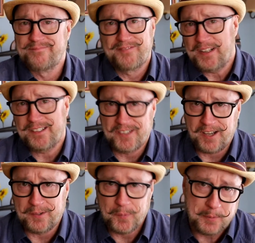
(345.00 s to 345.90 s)

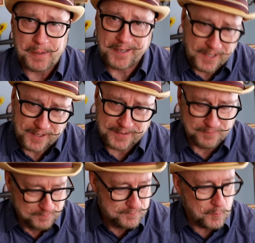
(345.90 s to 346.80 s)
FiddlinJonny, what am I getting?
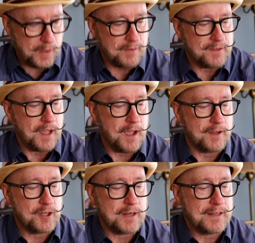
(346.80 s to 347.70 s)
Well,
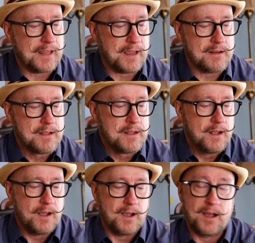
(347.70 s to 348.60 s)
you're going to get
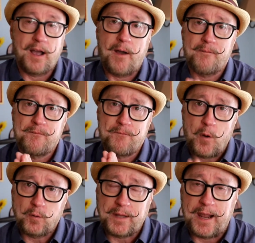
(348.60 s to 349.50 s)
a
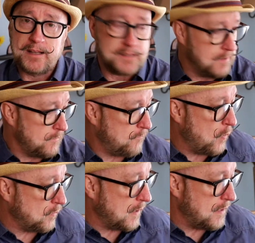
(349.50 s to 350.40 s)
phone case, and the
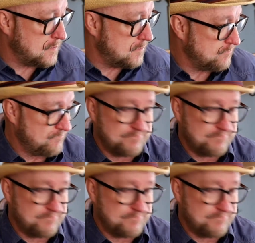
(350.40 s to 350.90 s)
phone case,